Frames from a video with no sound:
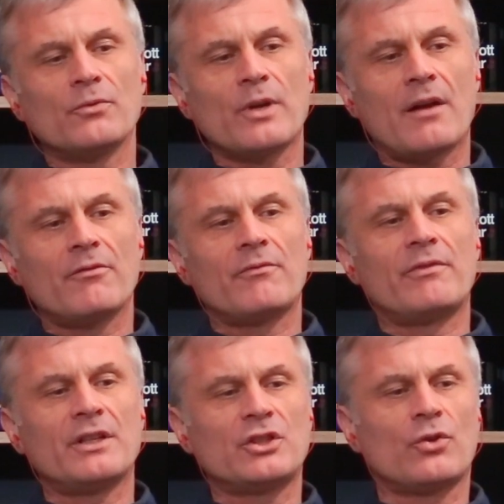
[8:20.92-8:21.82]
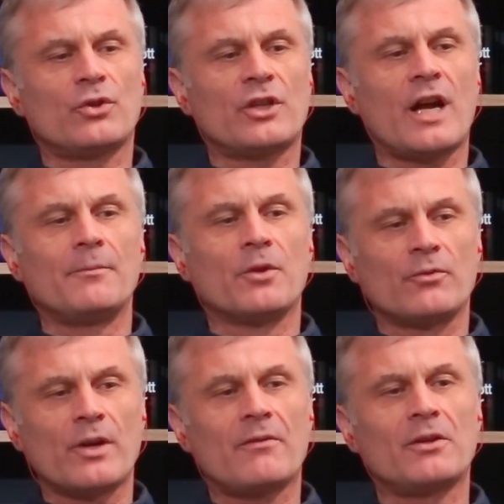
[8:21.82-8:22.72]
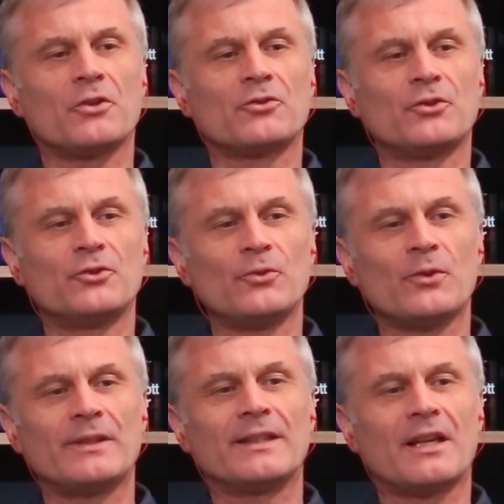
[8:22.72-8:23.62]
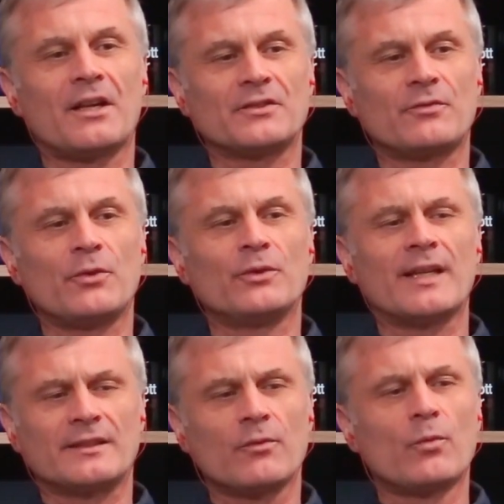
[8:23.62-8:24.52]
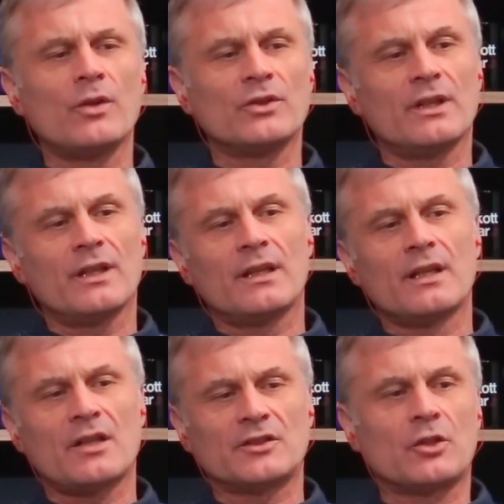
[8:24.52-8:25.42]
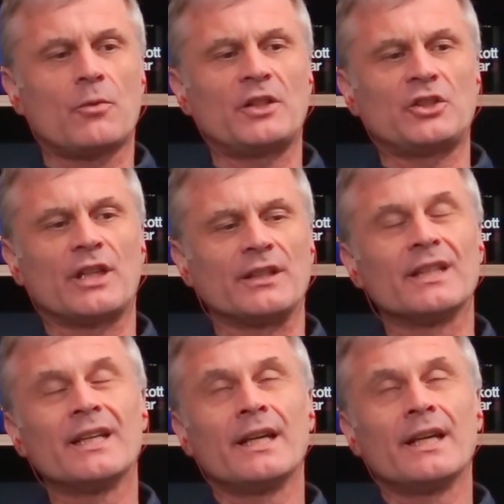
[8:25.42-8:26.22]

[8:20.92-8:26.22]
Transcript: you have a very short time now. You have a lot to do in the last few days. One last question.